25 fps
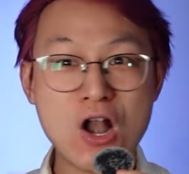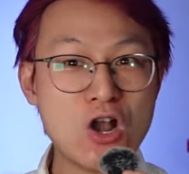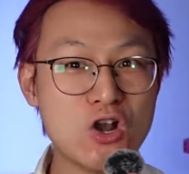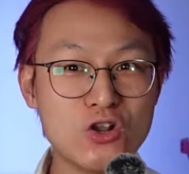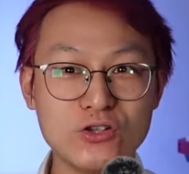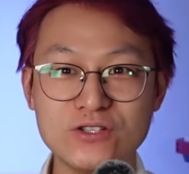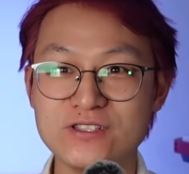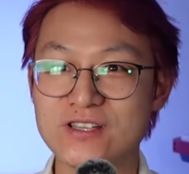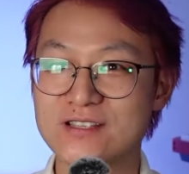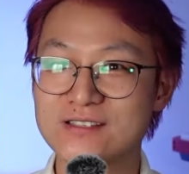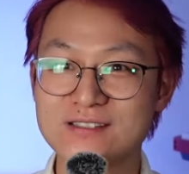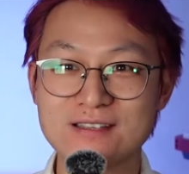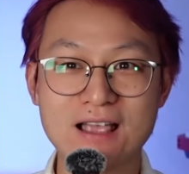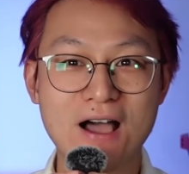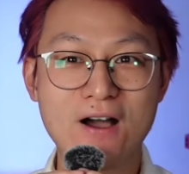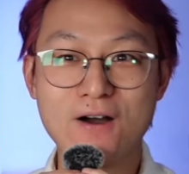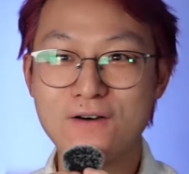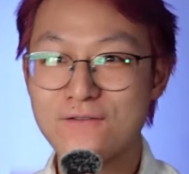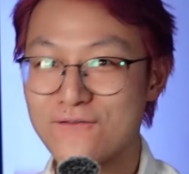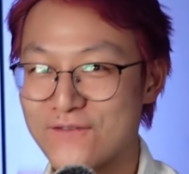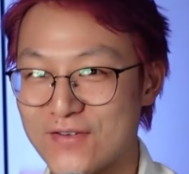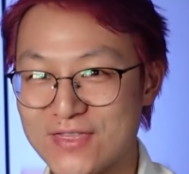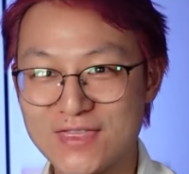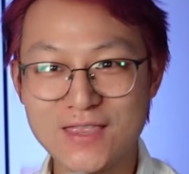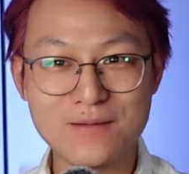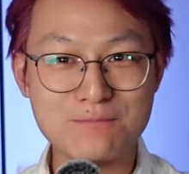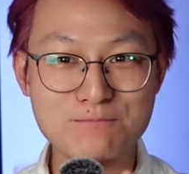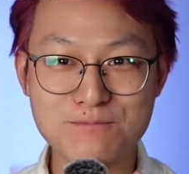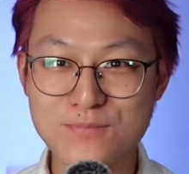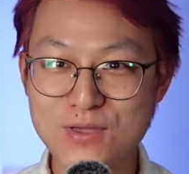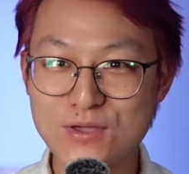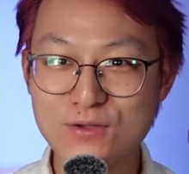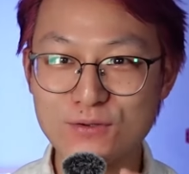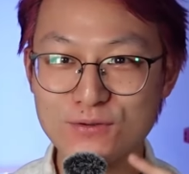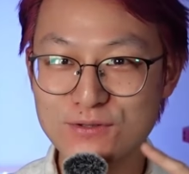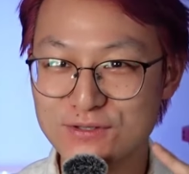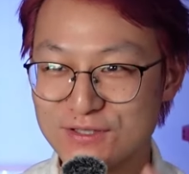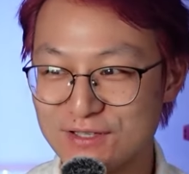Lose yourself in the
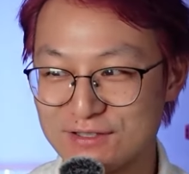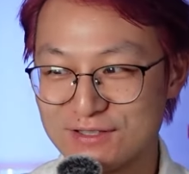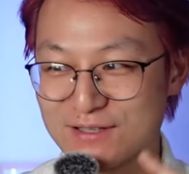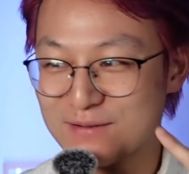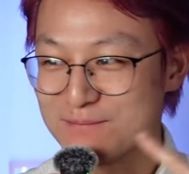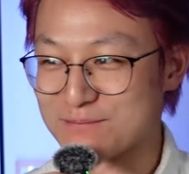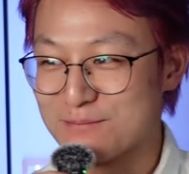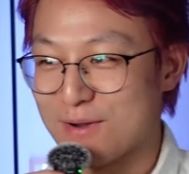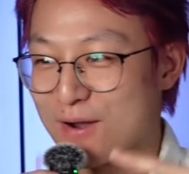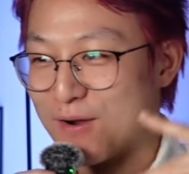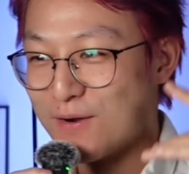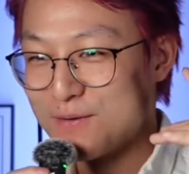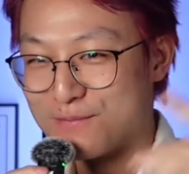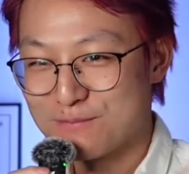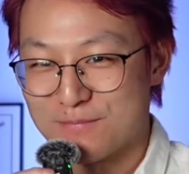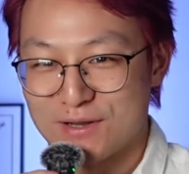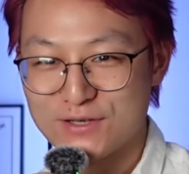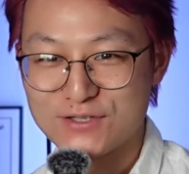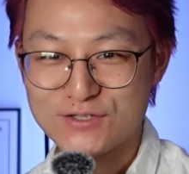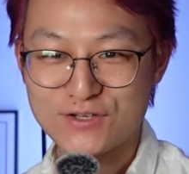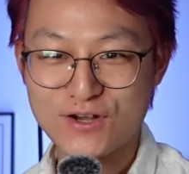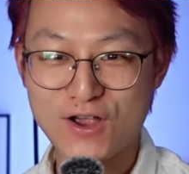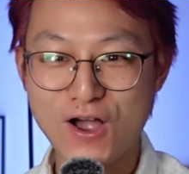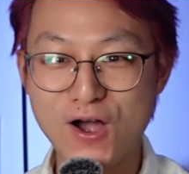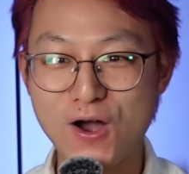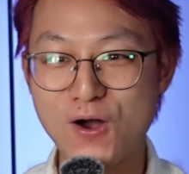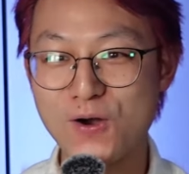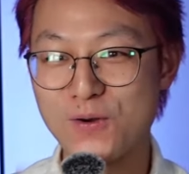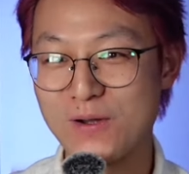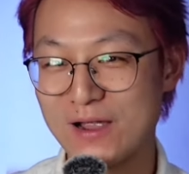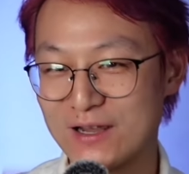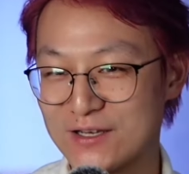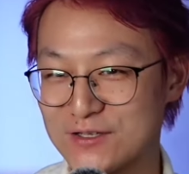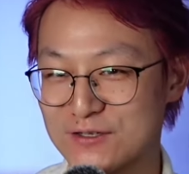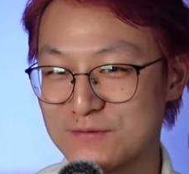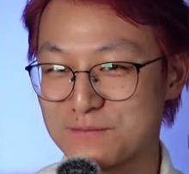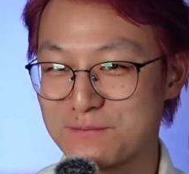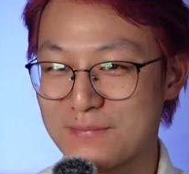muse at the moment you own
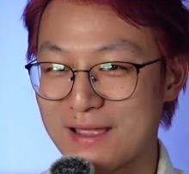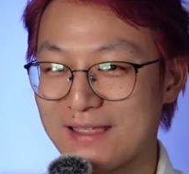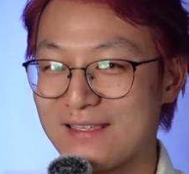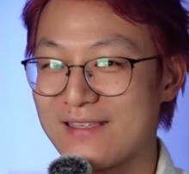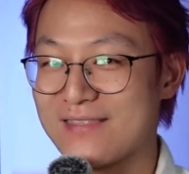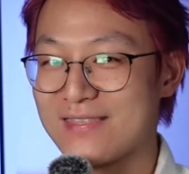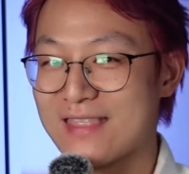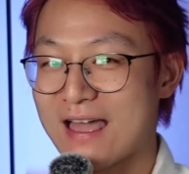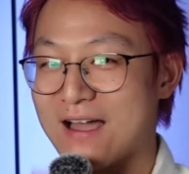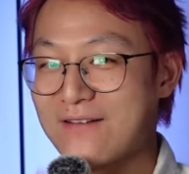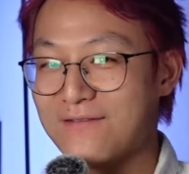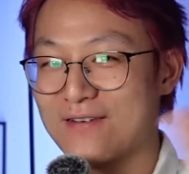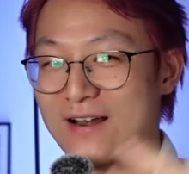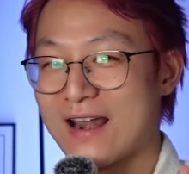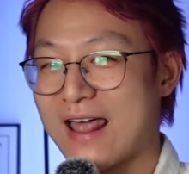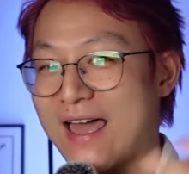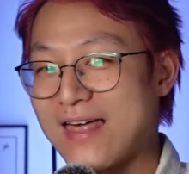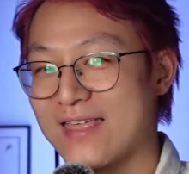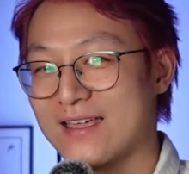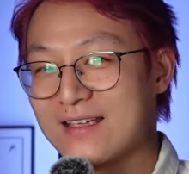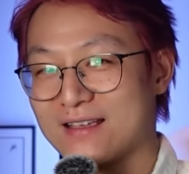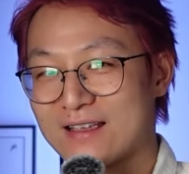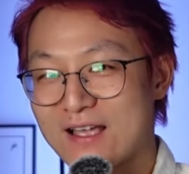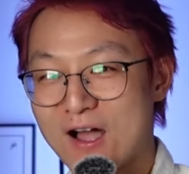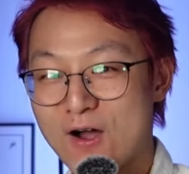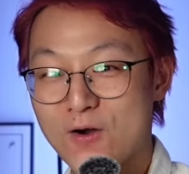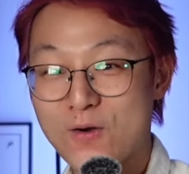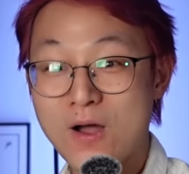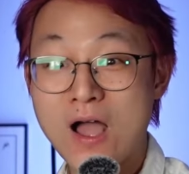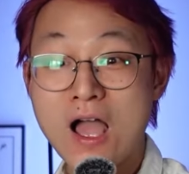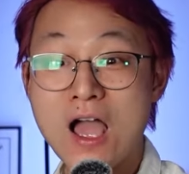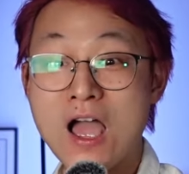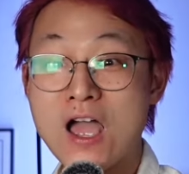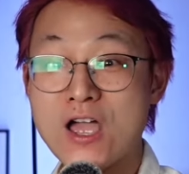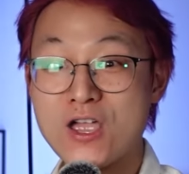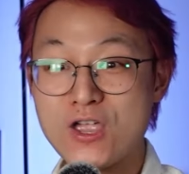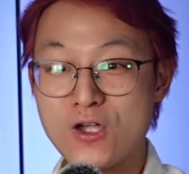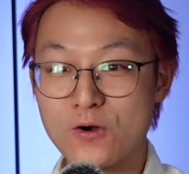it. You better never let it go.
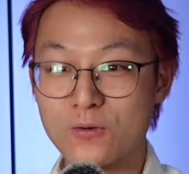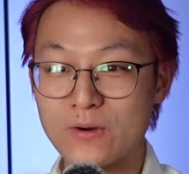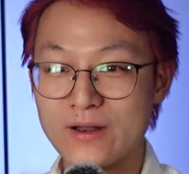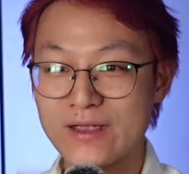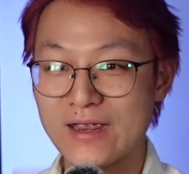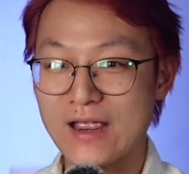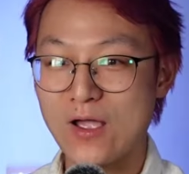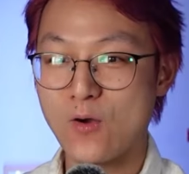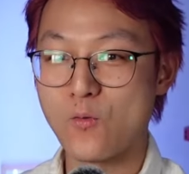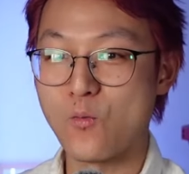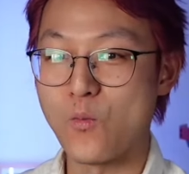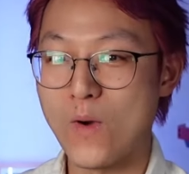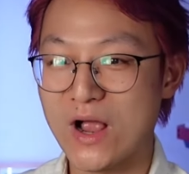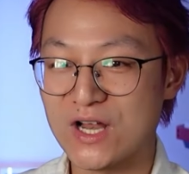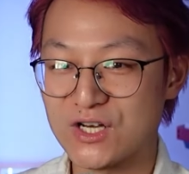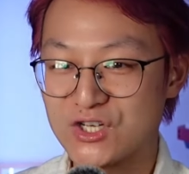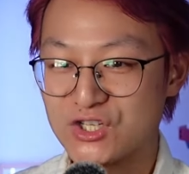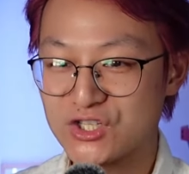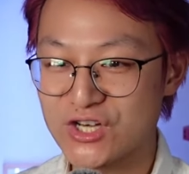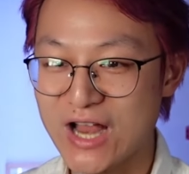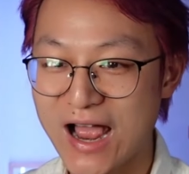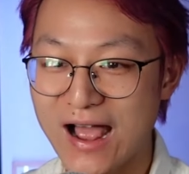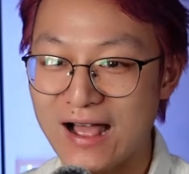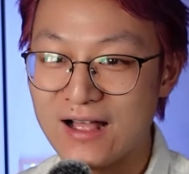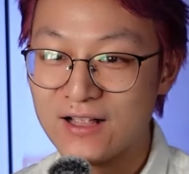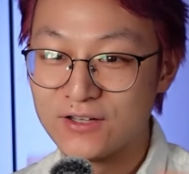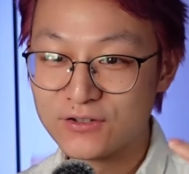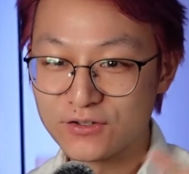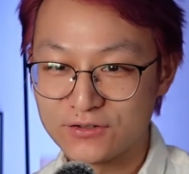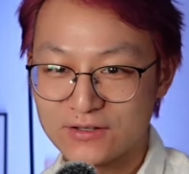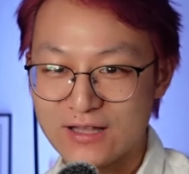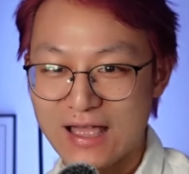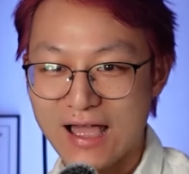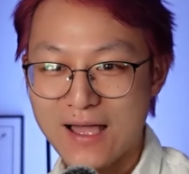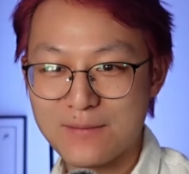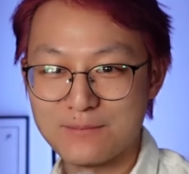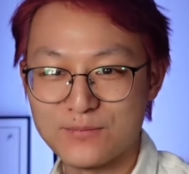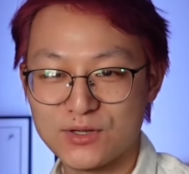You only get one shot, do
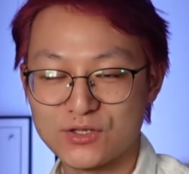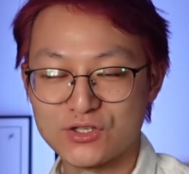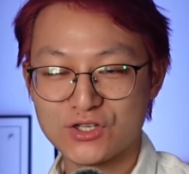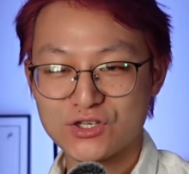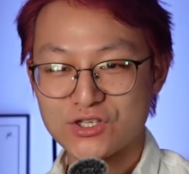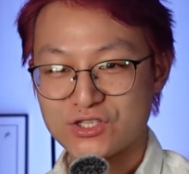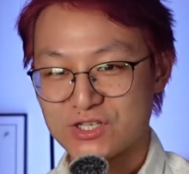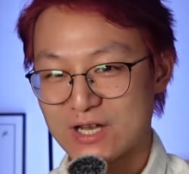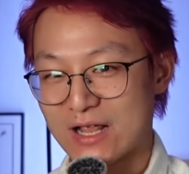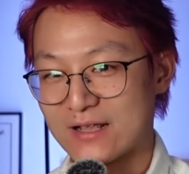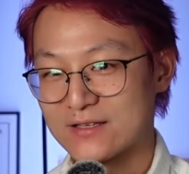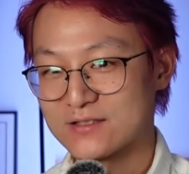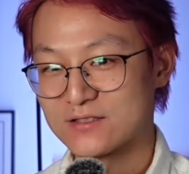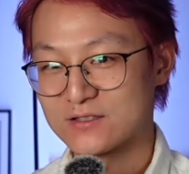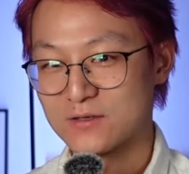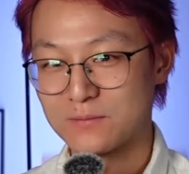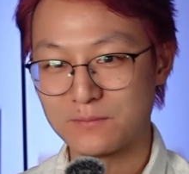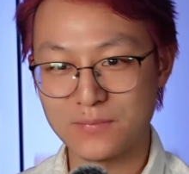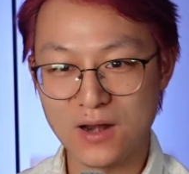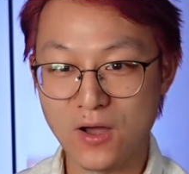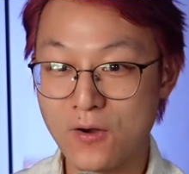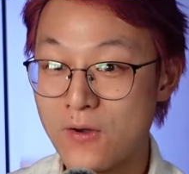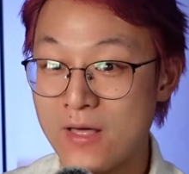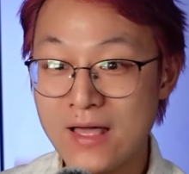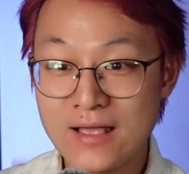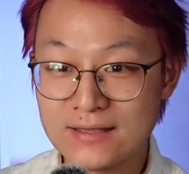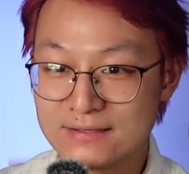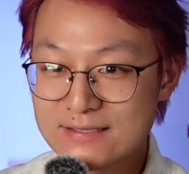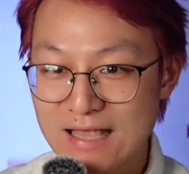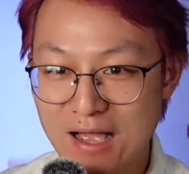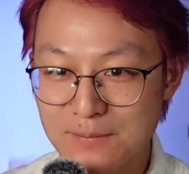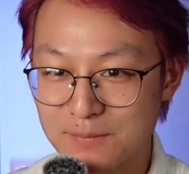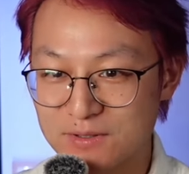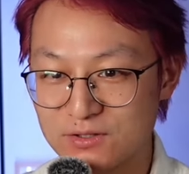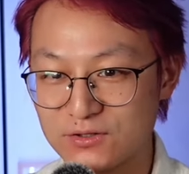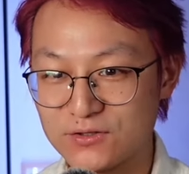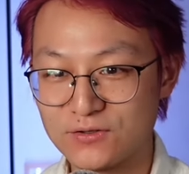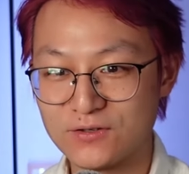not miss a chance to blow. This
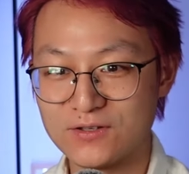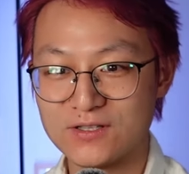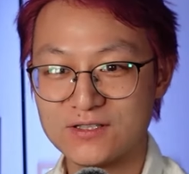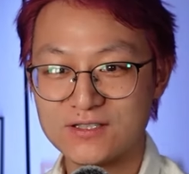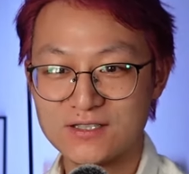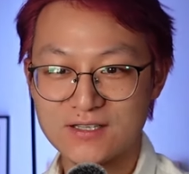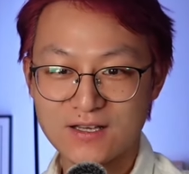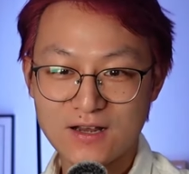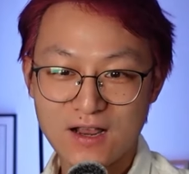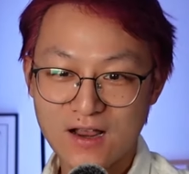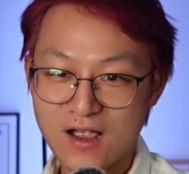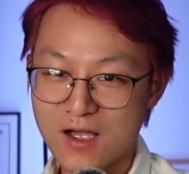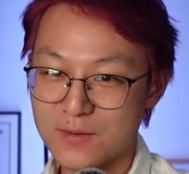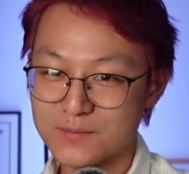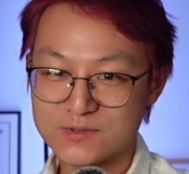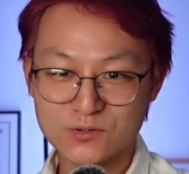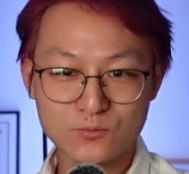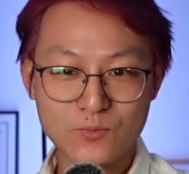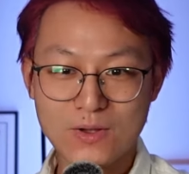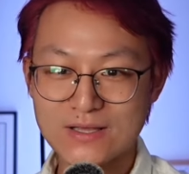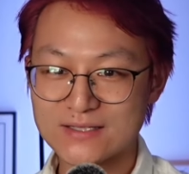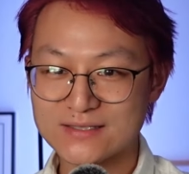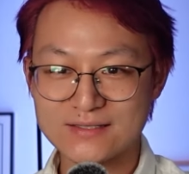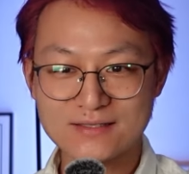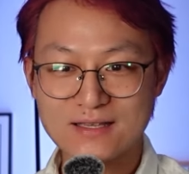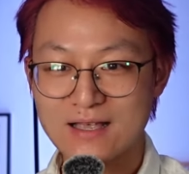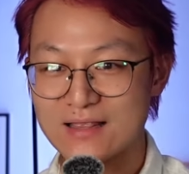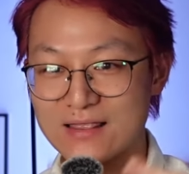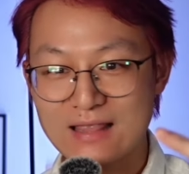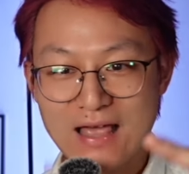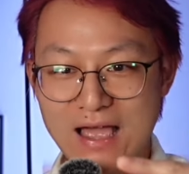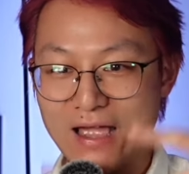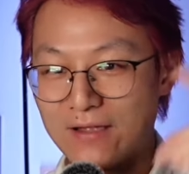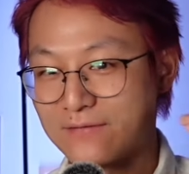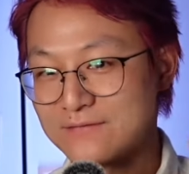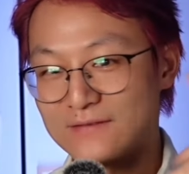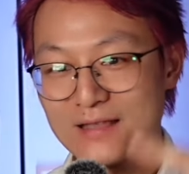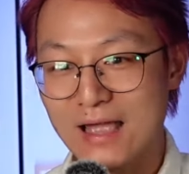opportunity comes once in a
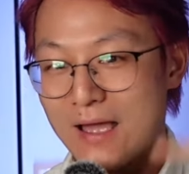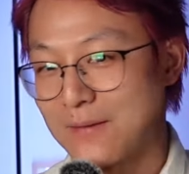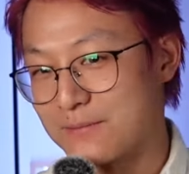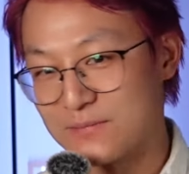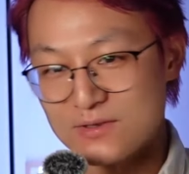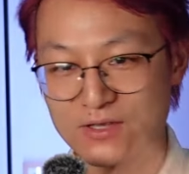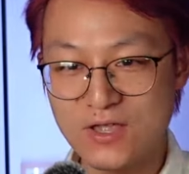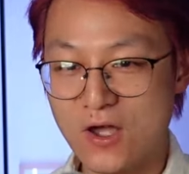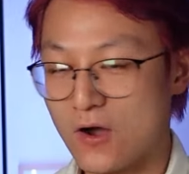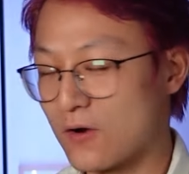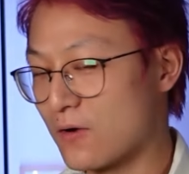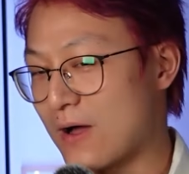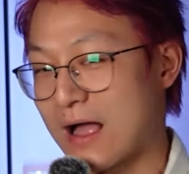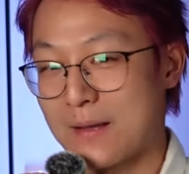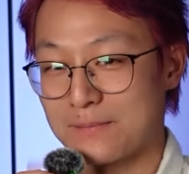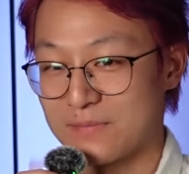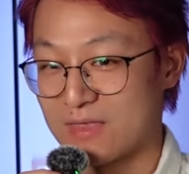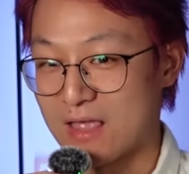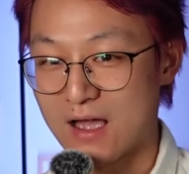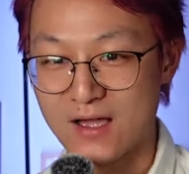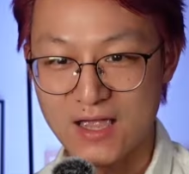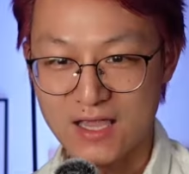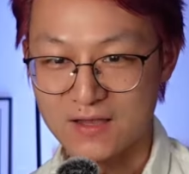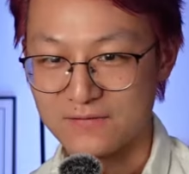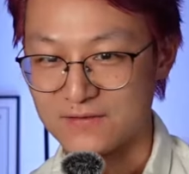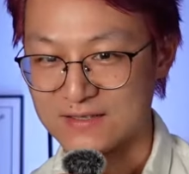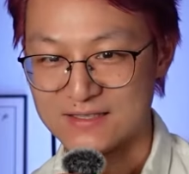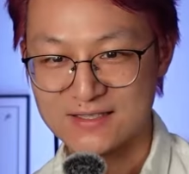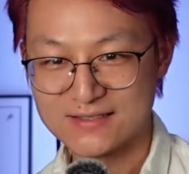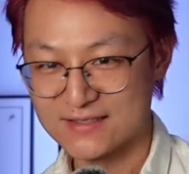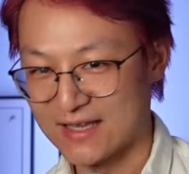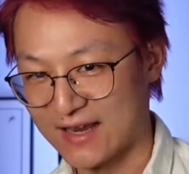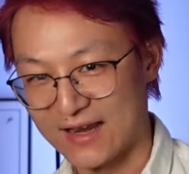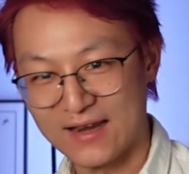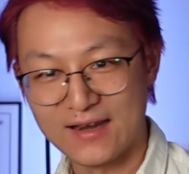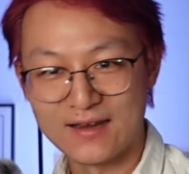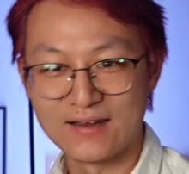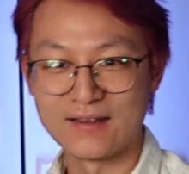lifetime, yo. I'm not even
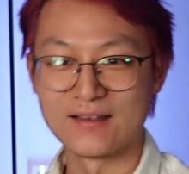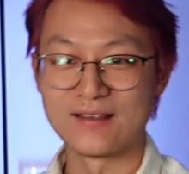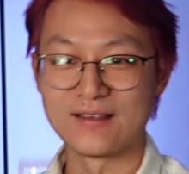saying.